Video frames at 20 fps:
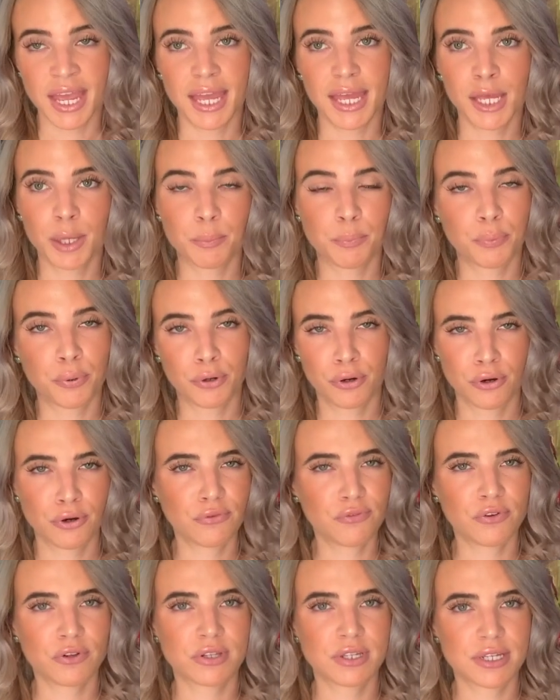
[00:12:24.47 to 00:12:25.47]
It
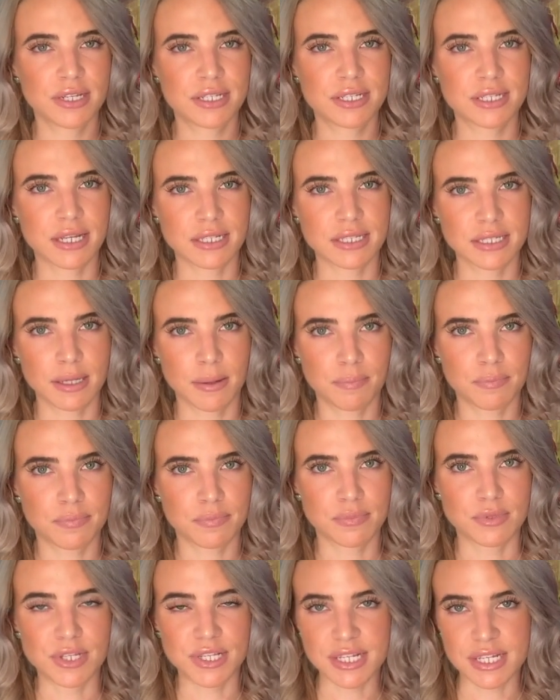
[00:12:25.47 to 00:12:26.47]
perfectly sets up
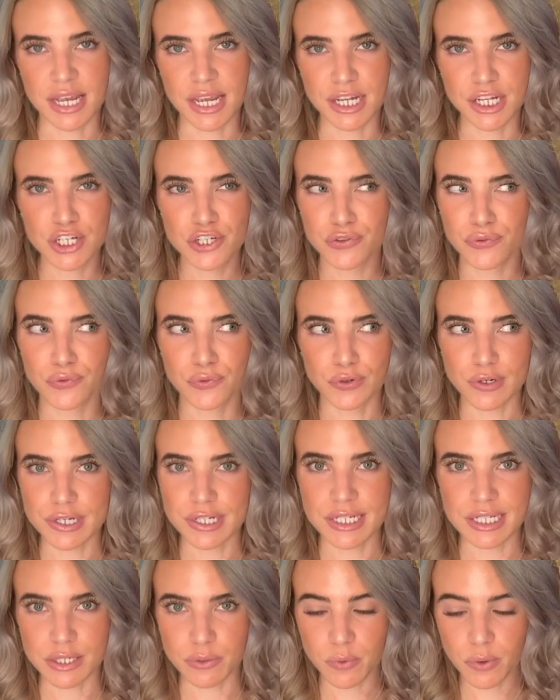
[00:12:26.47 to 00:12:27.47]
the stage for a
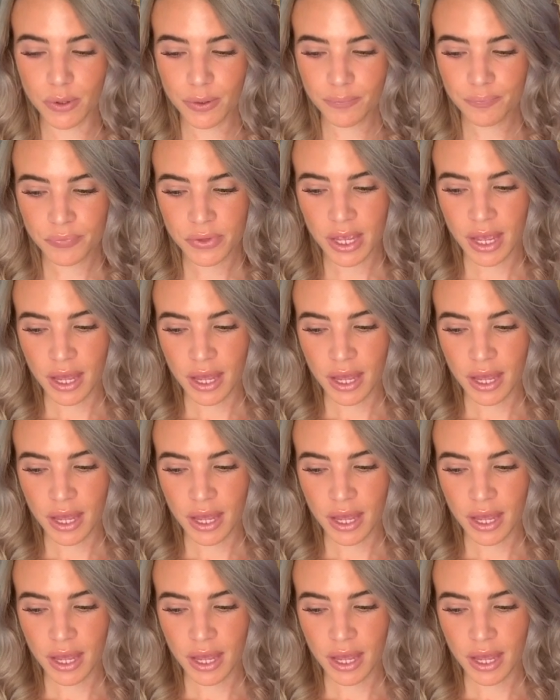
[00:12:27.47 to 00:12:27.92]
sequel.